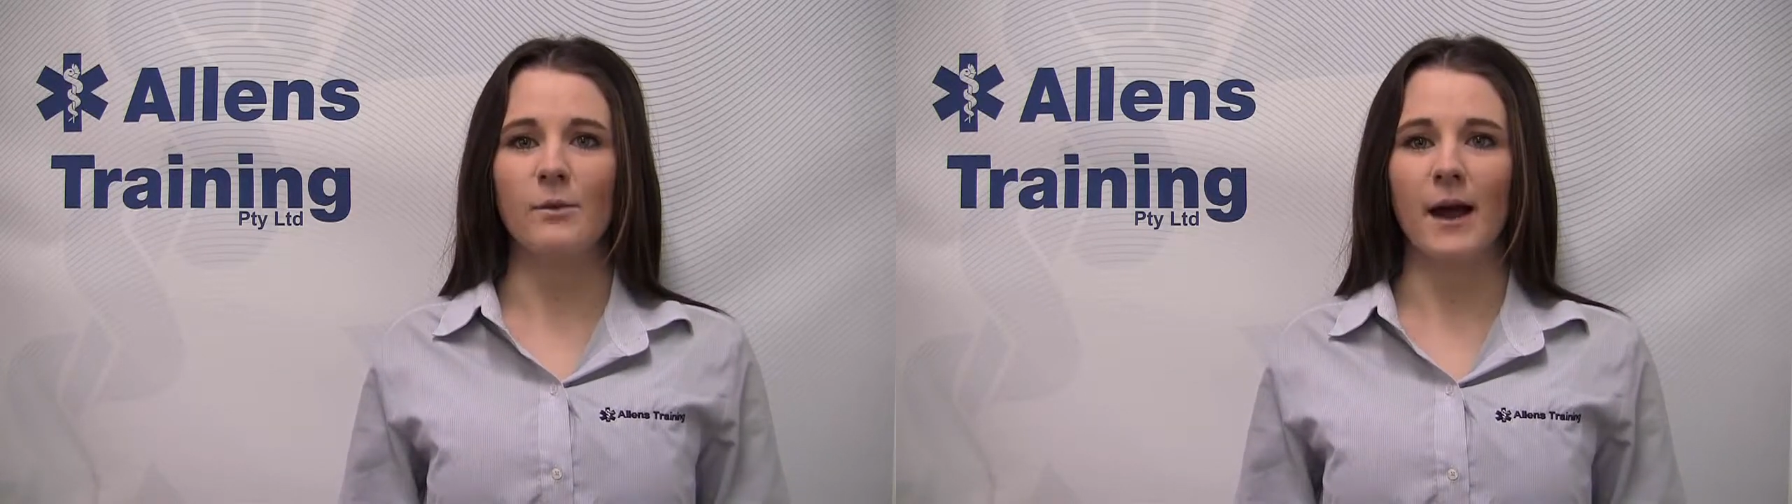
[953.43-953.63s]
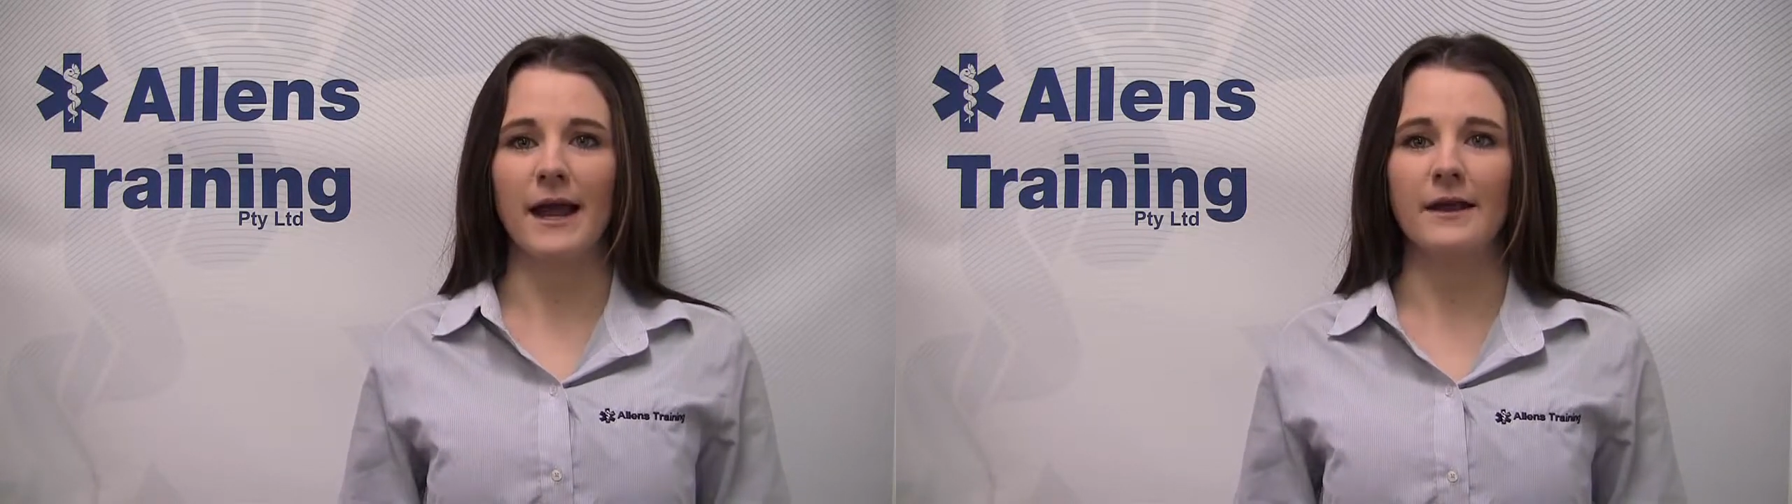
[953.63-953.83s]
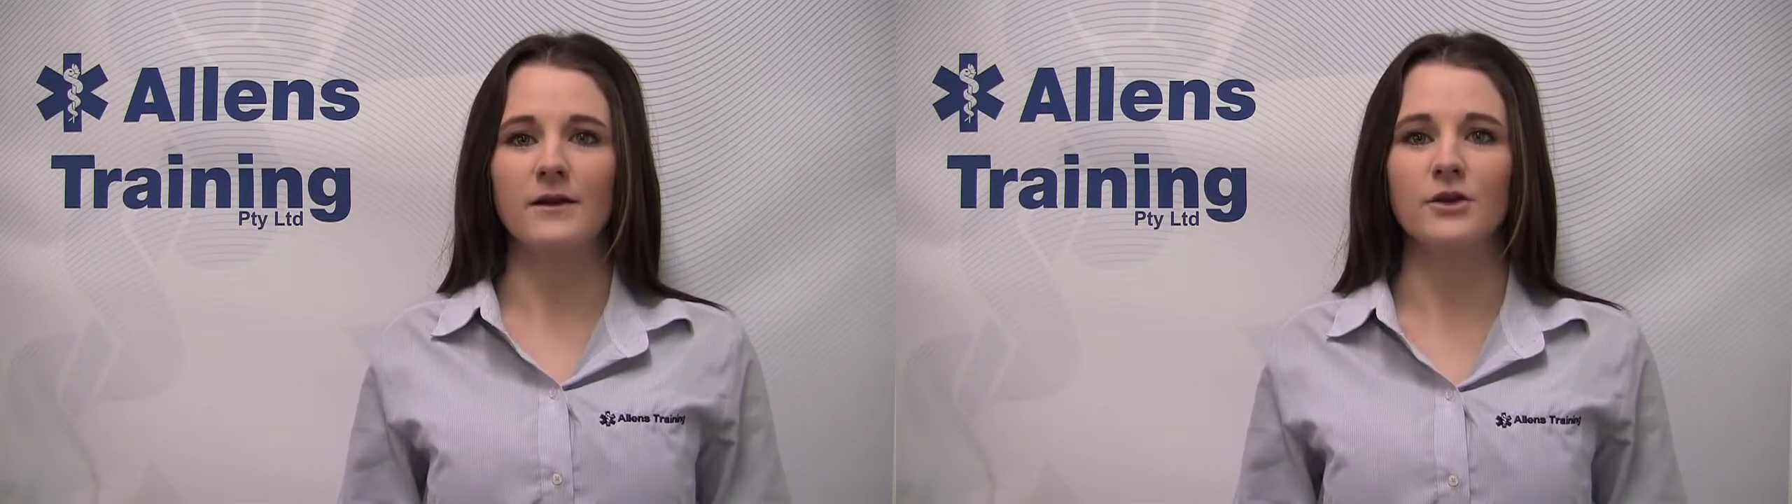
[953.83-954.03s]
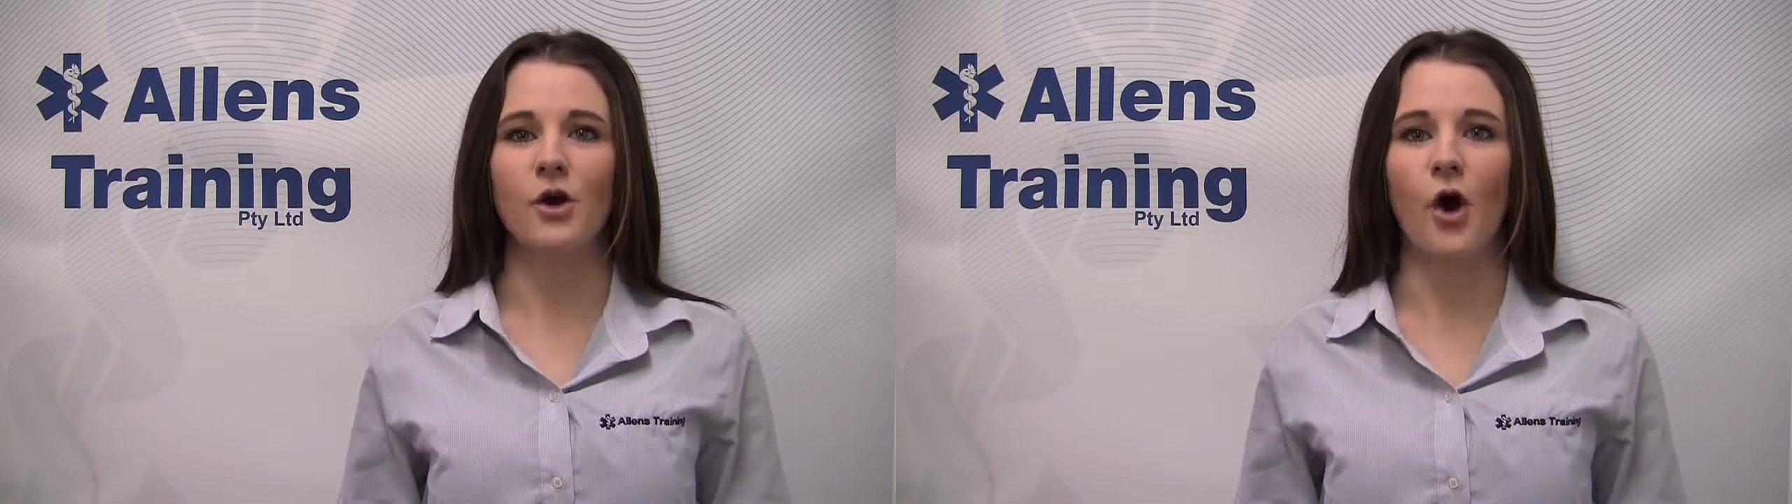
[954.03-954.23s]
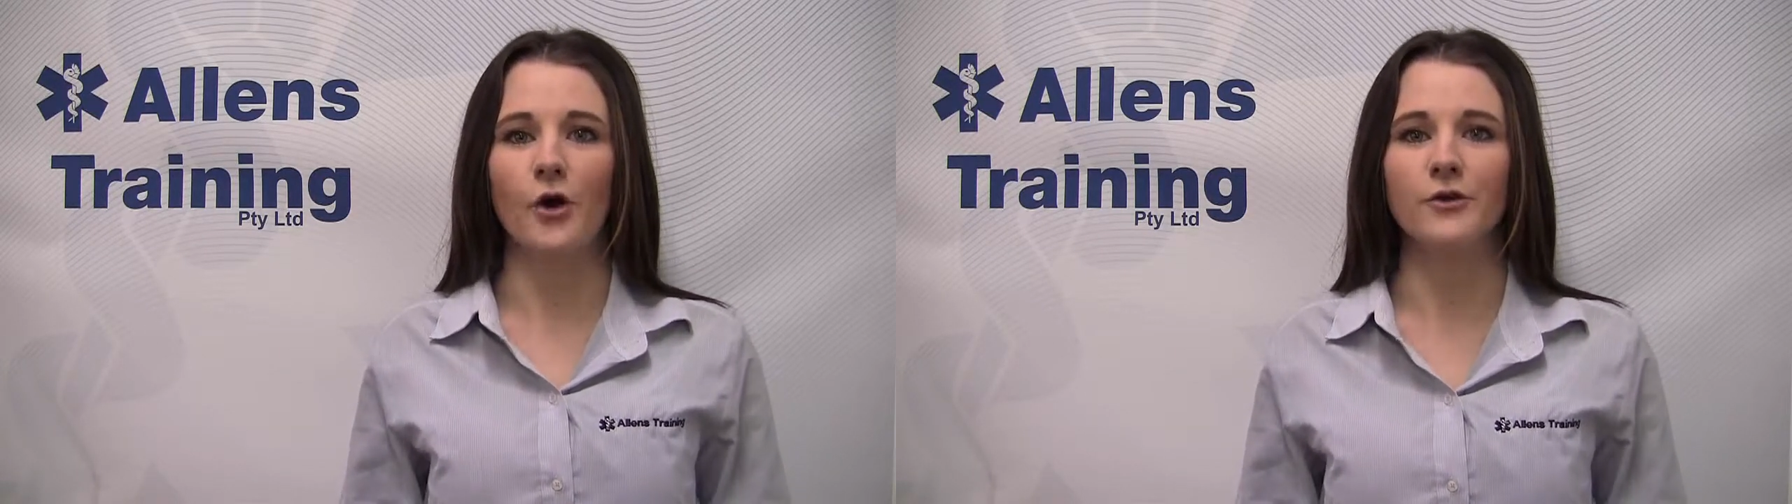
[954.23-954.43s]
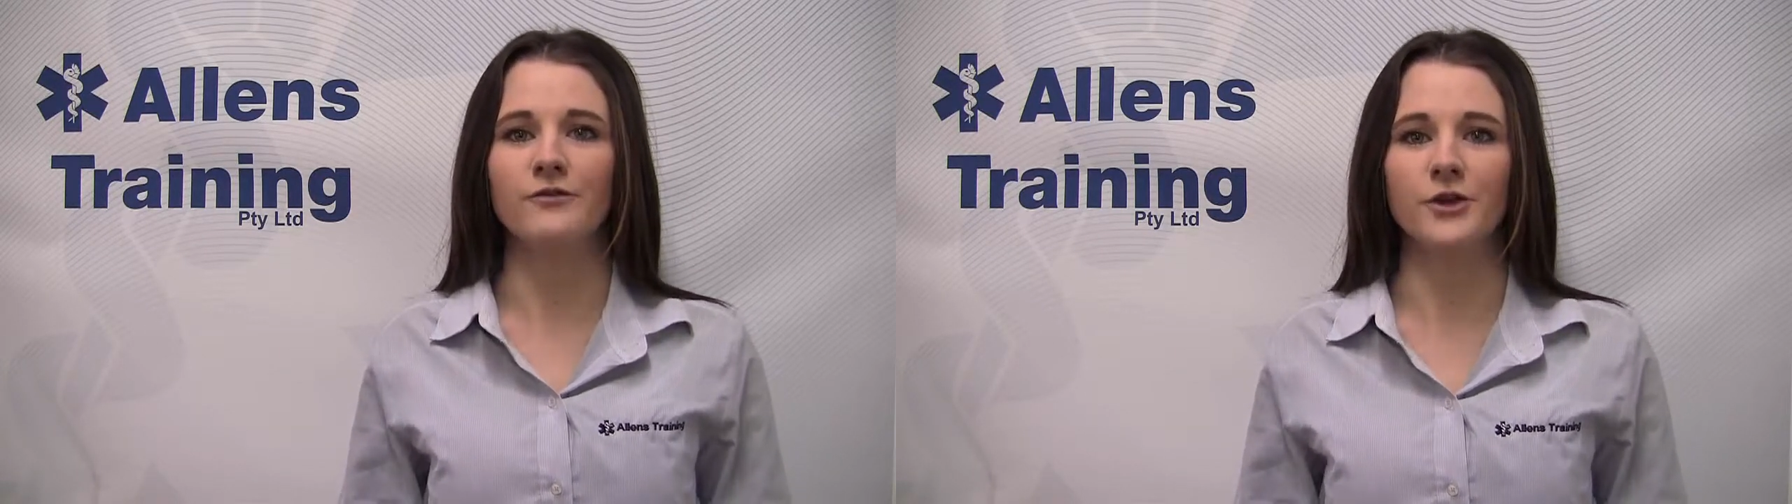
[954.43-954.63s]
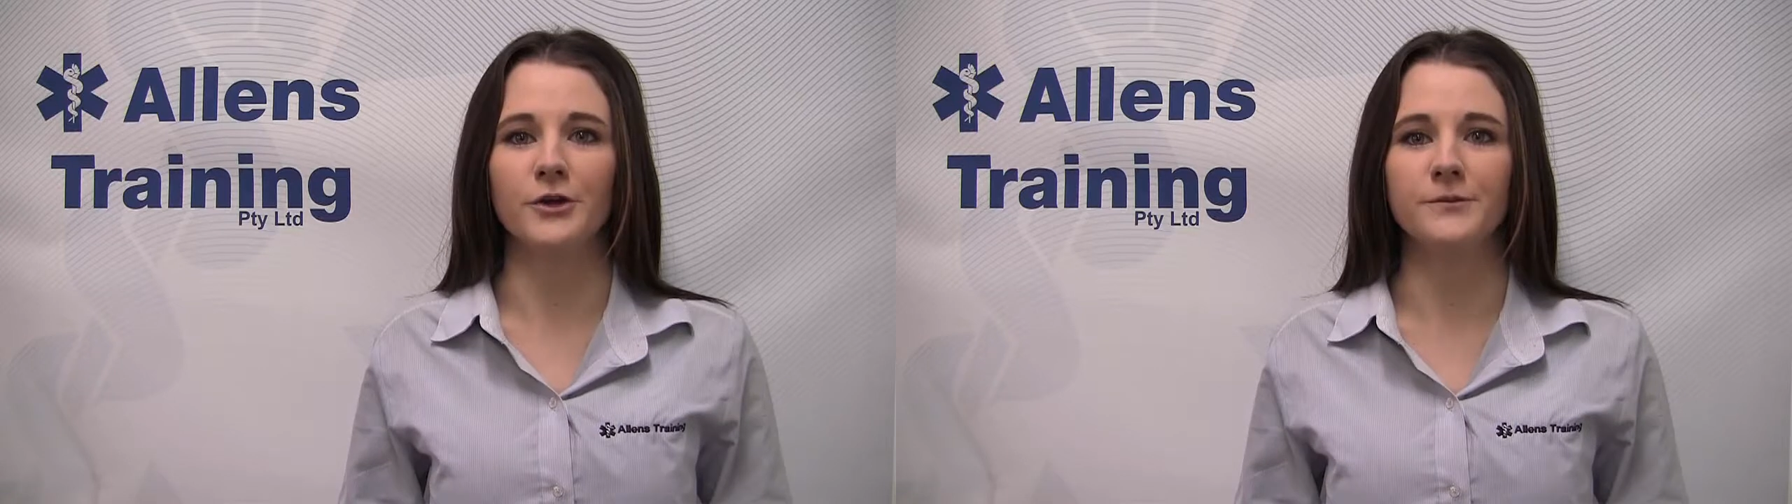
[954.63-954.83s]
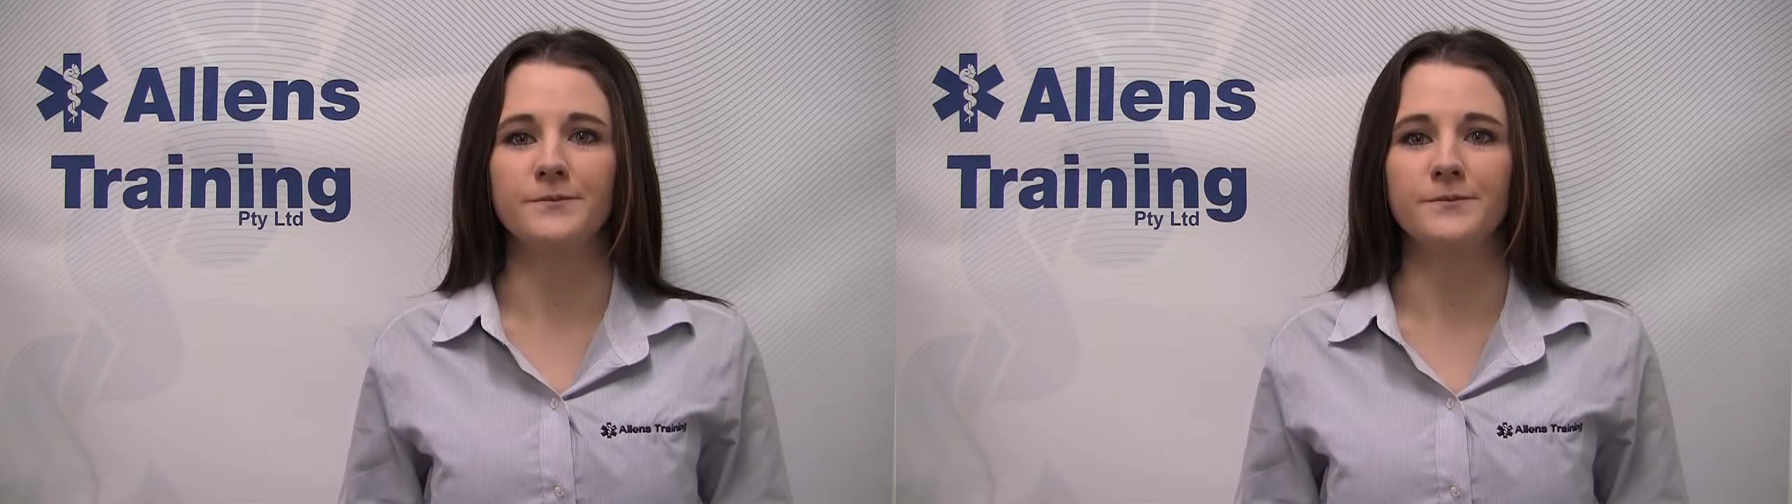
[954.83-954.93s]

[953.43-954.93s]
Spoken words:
way your own view.